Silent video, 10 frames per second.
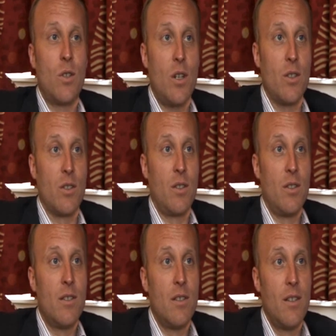cost,
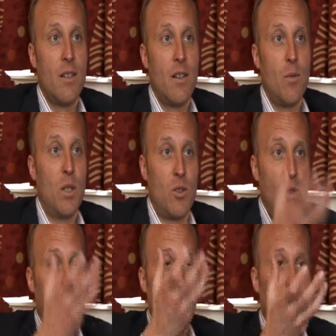which
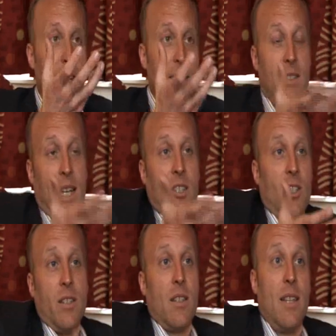represents
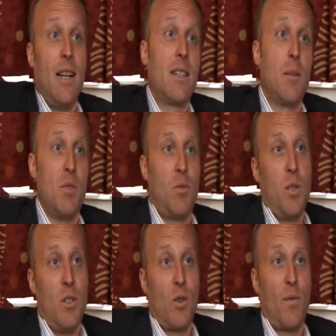actually the delta
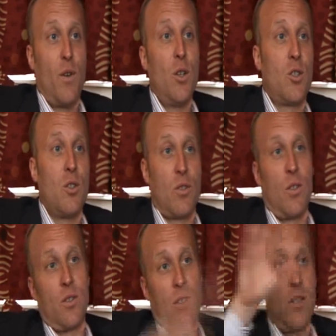between your functional
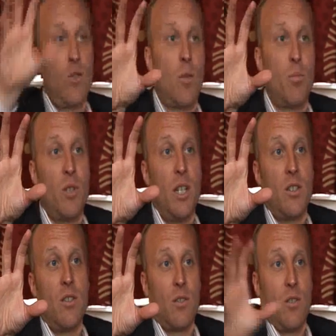cost and your
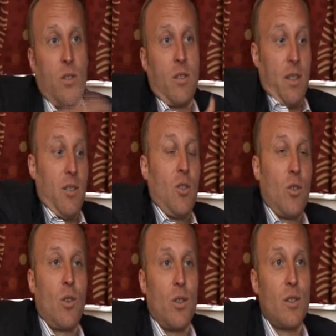operational cost is your
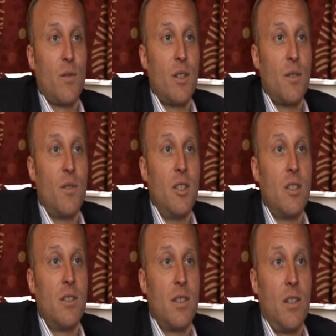cost of
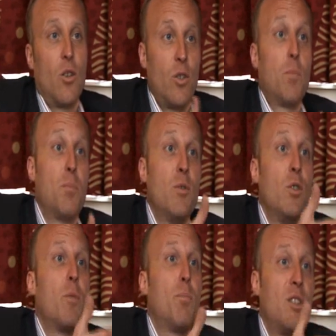inefficiency or
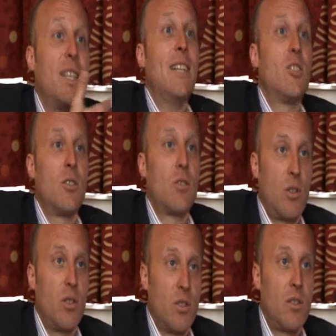your potential
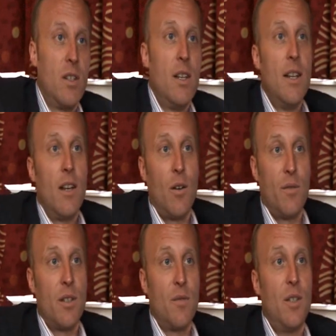cost of
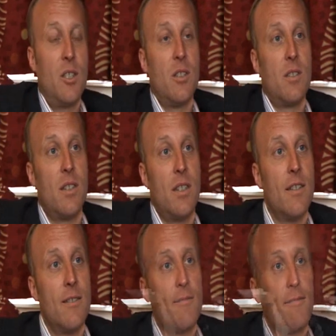inefficiency.
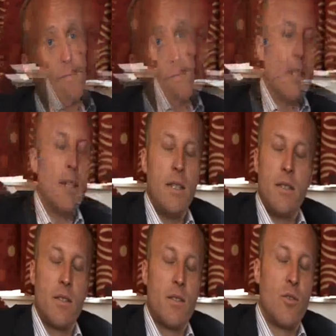It
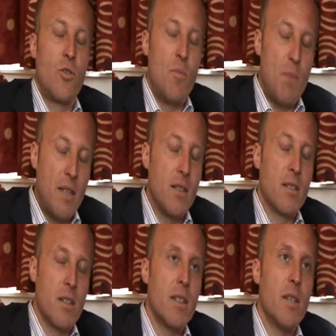is
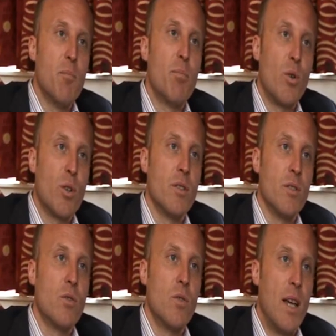tremendously
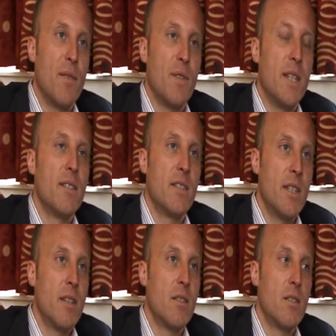important to have a
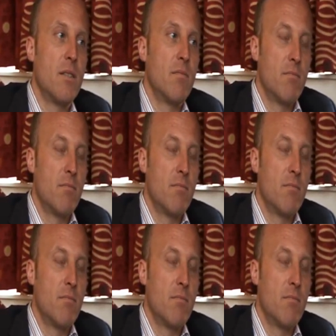single